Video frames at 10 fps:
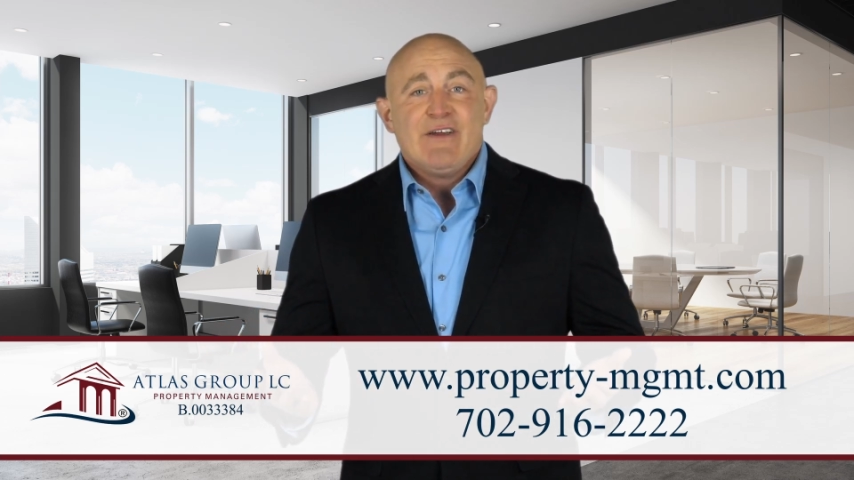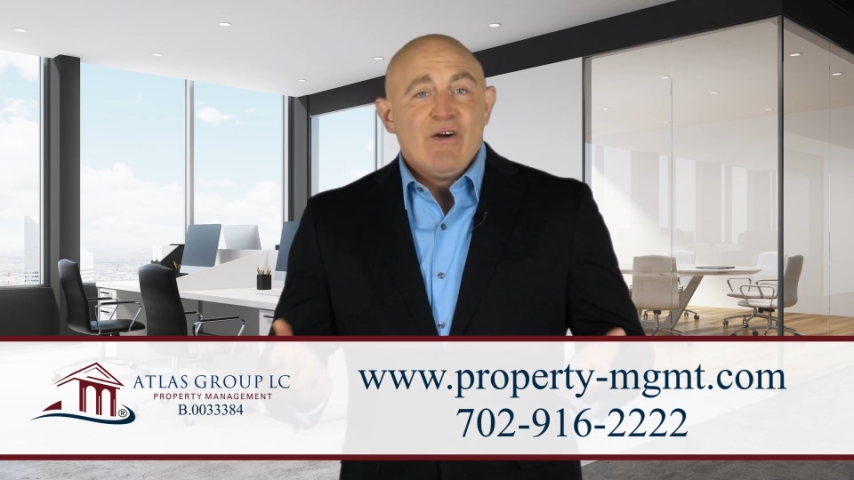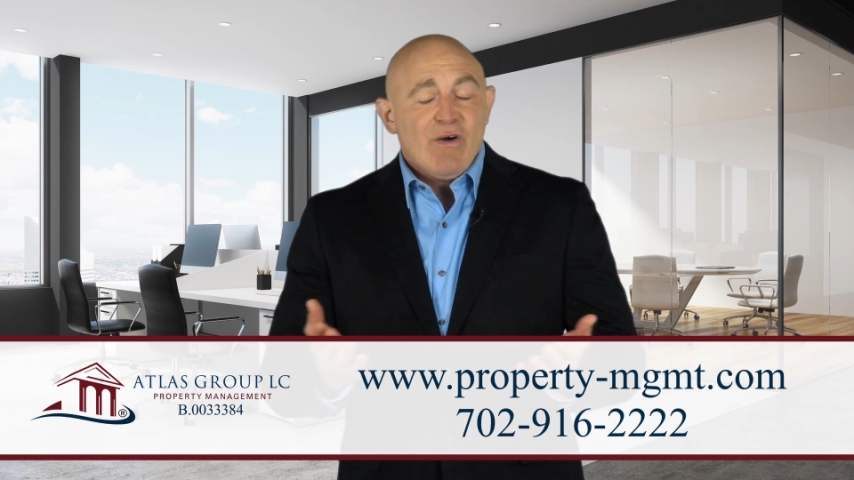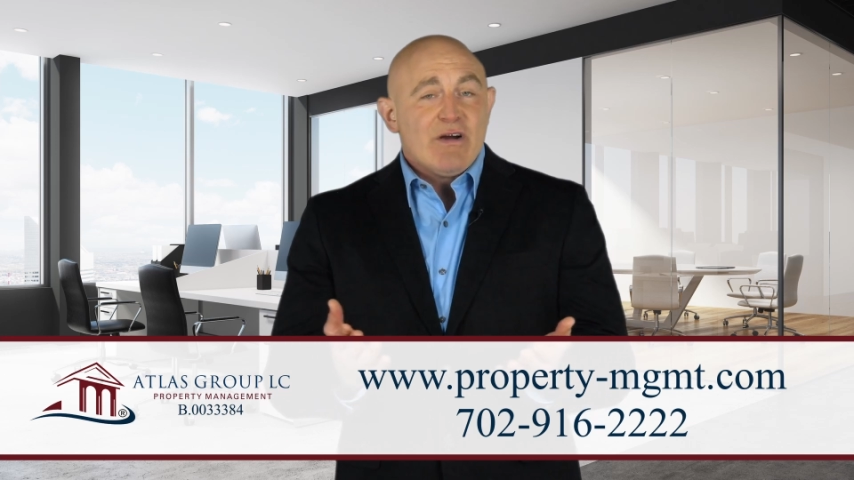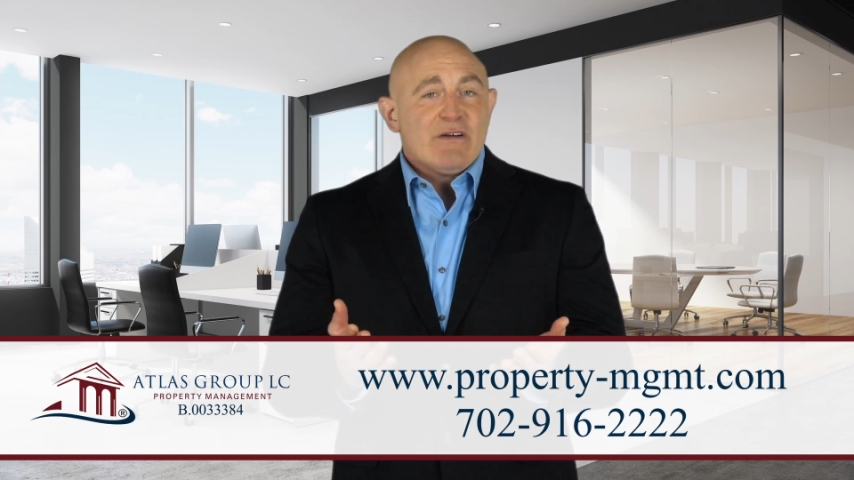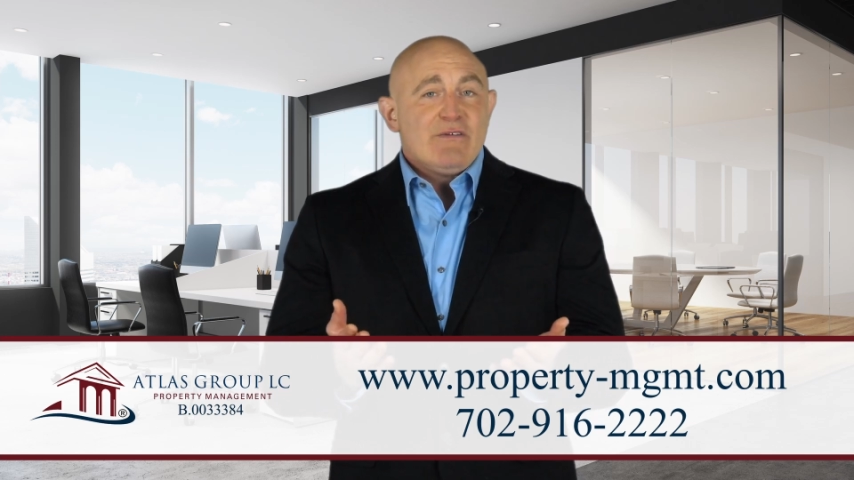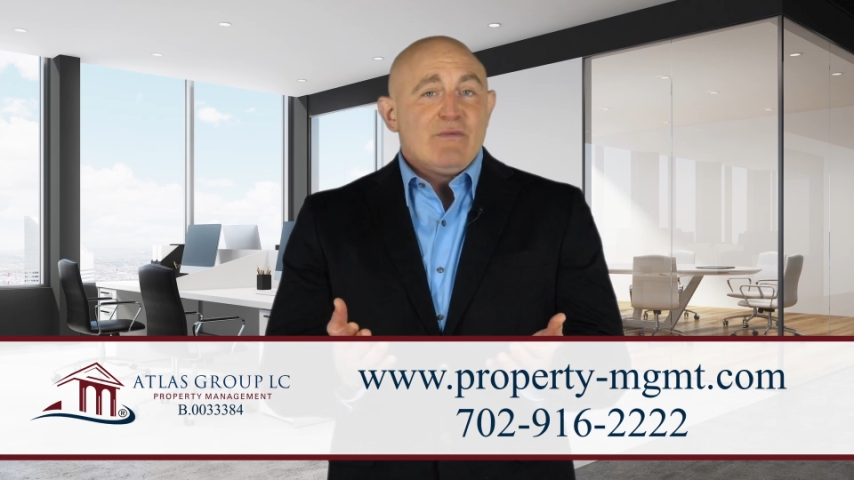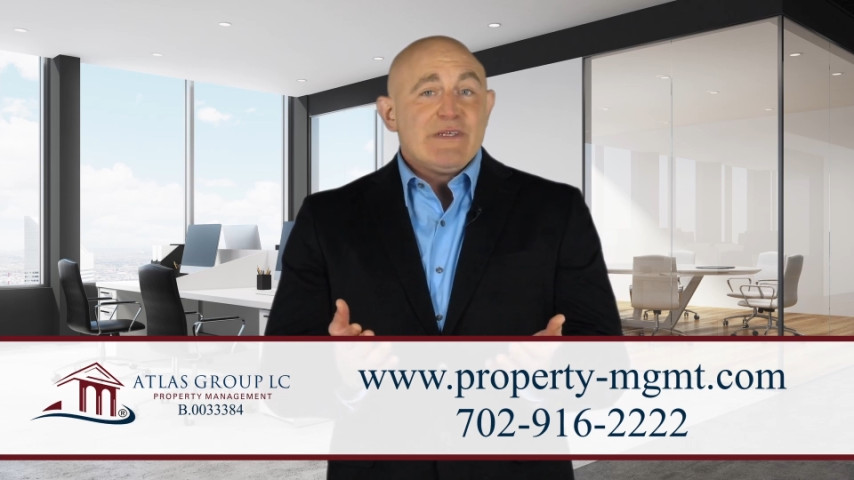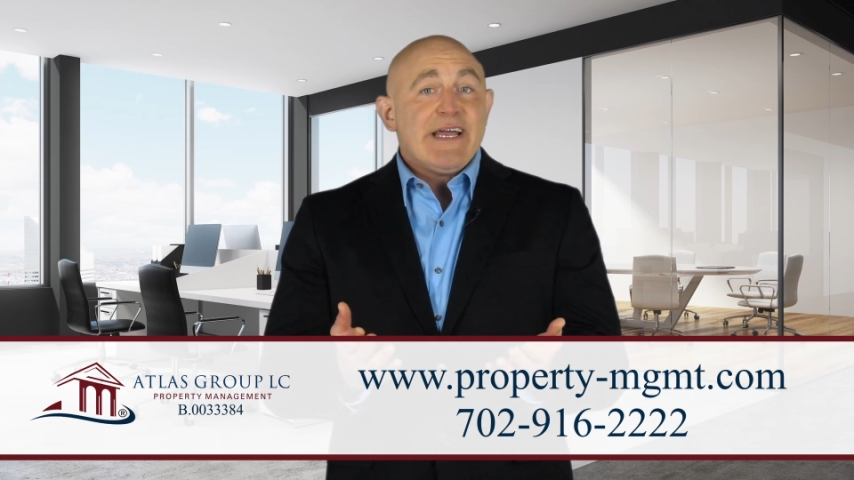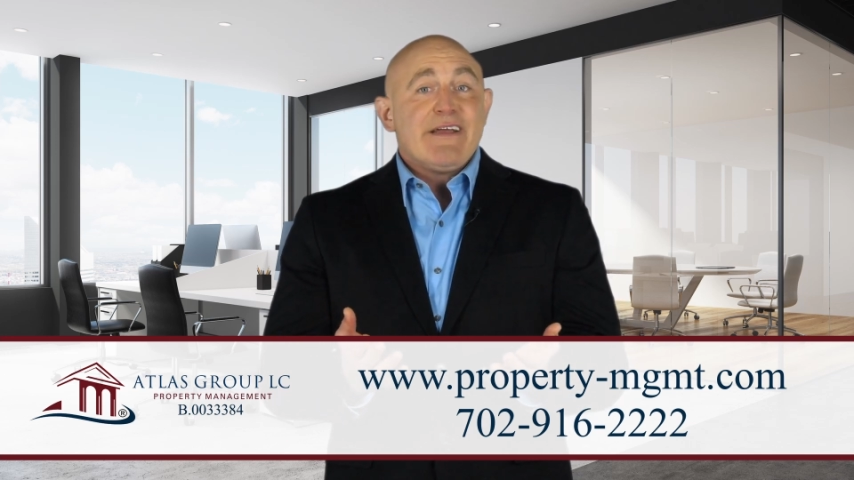or
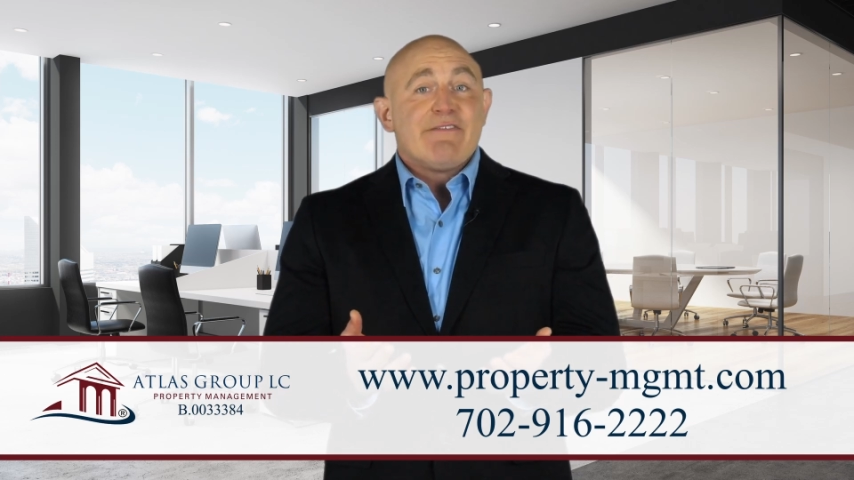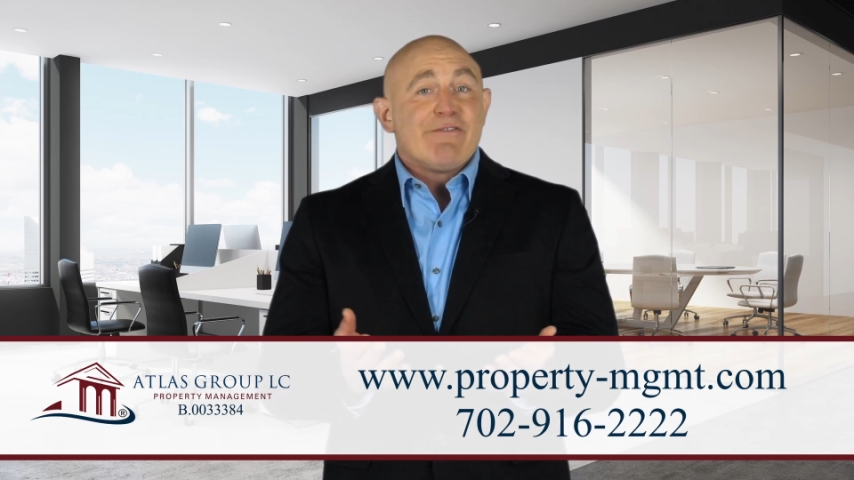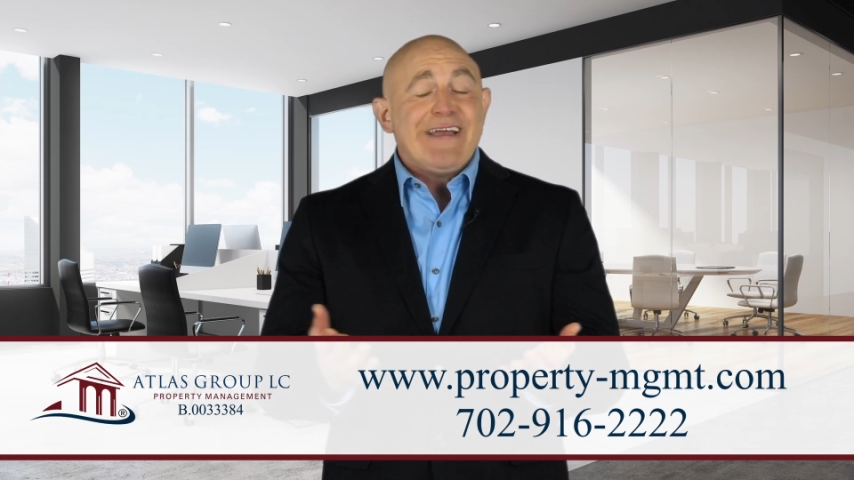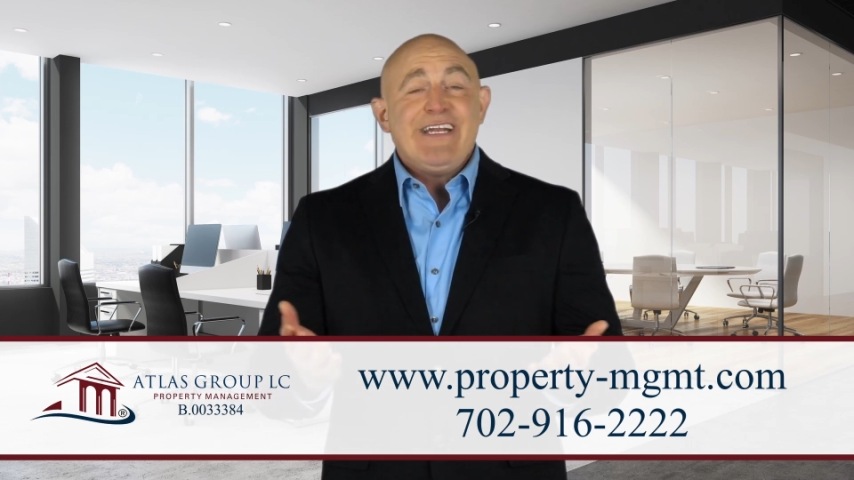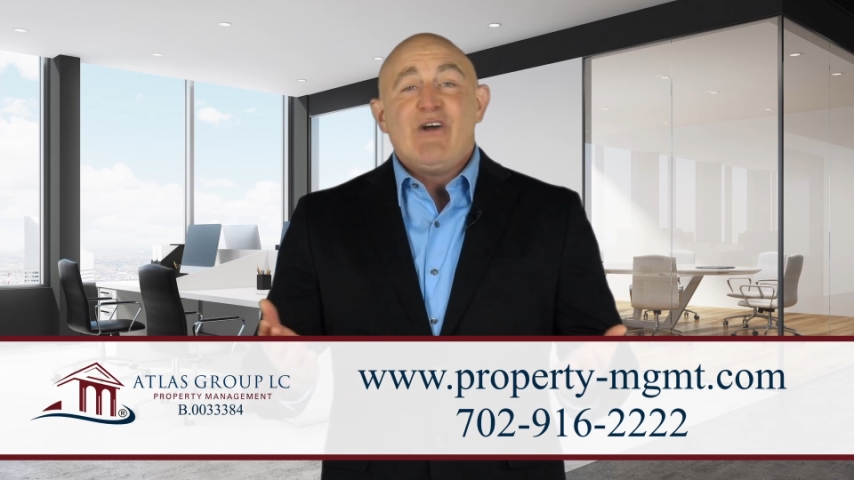would like a free